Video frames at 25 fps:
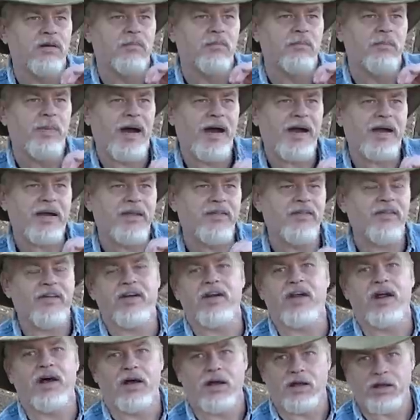back in the
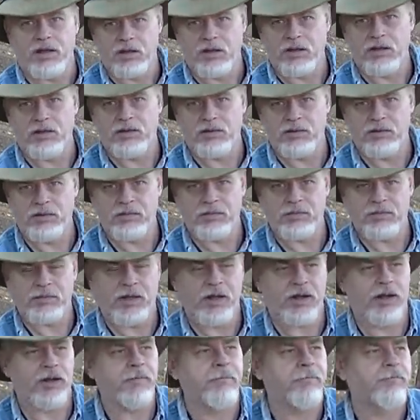day,
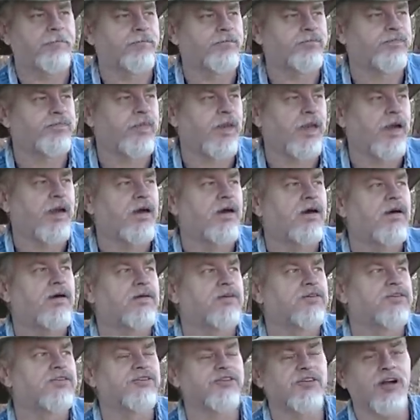okay,
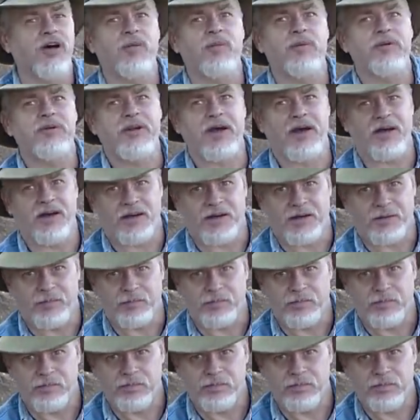summertime.